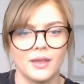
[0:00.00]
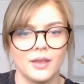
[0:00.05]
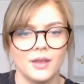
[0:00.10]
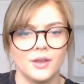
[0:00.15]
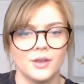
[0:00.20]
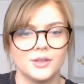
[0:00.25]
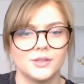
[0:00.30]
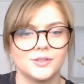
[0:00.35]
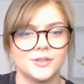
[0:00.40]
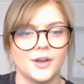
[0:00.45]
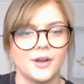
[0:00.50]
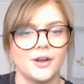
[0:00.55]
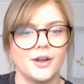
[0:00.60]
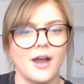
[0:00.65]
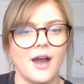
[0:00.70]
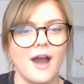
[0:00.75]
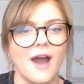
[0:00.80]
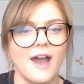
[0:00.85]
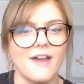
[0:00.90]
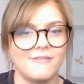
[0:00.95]
So
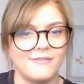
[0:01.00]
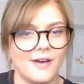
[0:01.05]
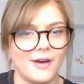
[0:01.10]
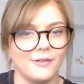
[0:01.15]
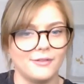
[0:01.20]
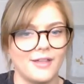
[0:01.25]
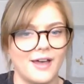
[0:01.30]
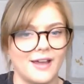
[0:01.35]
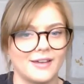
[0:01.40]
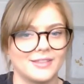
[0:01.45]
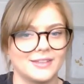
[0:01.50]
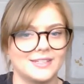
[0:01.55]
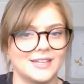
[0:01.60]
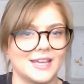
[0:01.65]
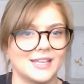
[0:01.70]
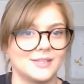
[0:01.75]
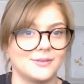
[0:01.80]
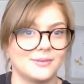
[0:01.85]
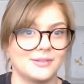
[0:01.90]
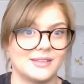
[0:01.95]
I felt like the
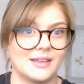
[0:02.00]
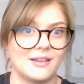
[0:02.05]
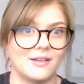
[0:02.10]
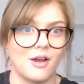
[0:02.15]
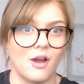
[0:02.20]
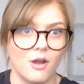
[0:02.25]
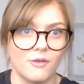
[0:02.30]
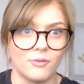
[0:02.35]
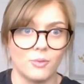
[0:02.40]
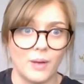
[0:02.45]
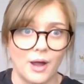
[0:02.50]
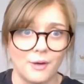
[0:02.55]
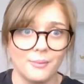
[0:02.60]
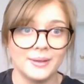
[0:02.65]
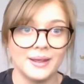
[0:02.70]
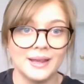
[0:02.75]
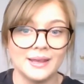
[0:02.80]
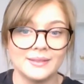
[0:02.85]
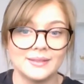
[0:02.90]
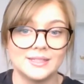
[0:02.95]
test was
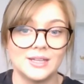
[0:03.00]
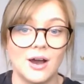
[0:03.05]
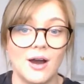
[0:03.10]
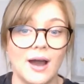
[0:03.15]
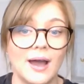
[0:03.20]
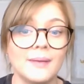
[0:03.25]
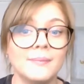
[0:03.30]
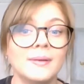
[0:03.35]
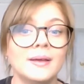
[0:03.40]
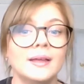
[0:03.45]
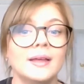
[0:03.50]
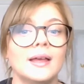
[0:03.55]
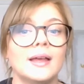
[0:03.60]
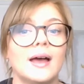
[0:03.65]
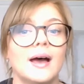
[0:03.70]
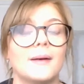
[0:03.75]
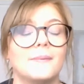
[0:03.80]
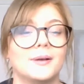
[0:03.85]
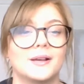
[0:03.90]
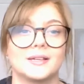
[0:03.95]
overwhelming at the time
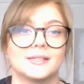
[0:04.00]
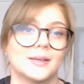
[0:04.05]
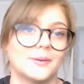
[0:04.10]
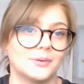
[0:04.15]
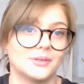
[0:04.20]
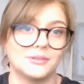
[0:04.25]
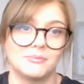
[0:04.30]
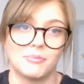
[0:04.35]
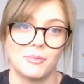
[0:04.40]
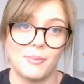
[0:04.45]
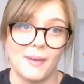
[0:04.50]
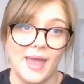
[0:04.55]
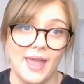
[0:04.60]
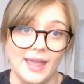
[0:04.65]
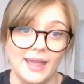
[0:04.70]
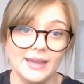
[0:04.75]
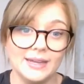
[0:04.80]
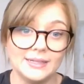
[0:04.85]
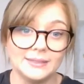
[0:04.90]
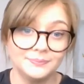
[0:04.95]
because I wasn't
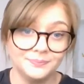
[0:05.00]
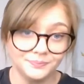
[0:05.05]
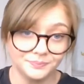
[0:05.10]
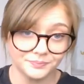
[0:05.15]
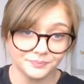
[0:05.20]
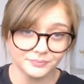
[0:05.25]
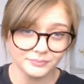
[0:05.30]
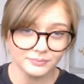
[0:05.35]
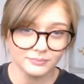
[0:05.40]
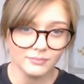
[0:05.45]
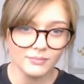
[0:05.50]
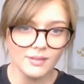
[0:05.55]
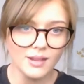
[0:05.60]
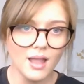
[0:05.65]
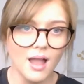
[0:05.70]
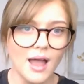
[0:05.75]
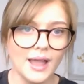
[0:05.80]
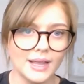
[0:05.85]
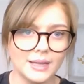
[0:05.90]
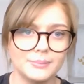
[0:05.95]
prepared.
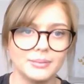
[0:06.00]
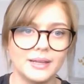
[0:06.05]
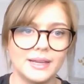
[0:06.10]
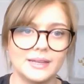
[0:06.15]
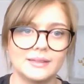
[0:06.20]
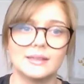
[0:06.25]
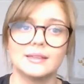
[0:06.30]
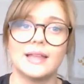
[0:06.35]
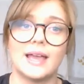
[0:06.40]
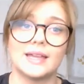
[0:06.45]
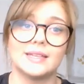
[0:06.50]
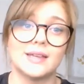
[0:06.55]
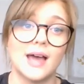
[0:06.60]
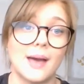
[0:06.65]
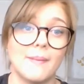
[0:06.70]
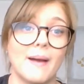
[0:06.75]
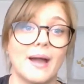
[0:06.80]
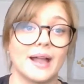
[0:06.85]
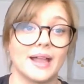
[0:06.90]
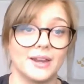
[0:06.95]
I completed the land
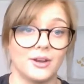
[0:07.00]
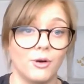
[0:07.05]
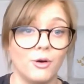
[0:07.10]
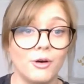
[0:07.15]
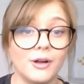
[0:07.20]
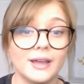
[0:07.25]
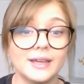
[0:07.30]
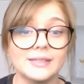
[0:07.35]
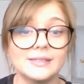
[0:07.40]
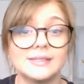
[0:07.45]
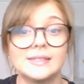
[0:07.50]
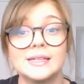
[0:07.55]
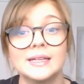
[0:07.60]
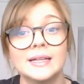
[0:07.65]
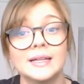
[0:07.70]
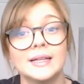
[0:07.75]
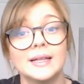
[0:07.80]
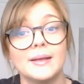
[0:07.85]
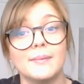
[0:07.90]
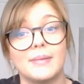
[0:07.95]
height back in August,
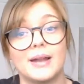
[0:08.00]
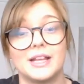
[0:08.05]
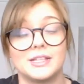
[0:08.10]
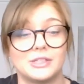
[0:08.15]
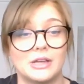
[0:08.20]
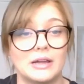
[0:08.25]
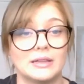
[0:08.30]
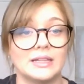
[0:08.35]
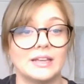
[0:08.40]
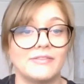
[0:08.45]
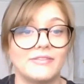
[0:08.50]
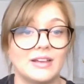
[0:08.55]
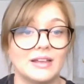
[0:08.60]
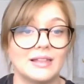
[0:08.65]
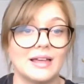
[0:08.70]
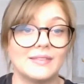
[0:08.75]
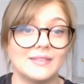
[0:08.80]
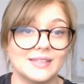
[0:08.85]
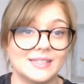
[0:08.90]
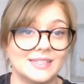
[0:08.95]
but I certainly feel
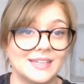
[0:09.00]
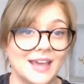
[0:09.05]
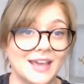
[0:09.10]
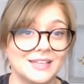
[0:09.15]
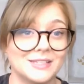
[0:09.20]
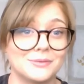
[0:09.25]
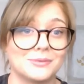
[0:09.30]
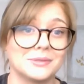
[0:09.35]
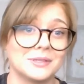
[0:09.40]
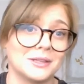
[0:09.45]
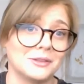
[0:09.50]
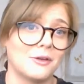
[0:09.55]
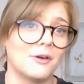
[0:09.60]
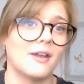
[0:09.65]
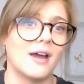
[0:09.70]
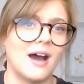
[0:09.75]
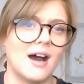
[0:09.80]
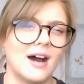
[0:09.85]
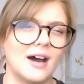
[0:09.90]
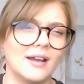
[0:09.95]
like this test was a lot
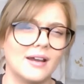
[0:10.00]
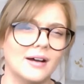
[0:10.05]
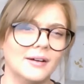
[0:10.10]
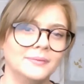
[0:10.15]
harder.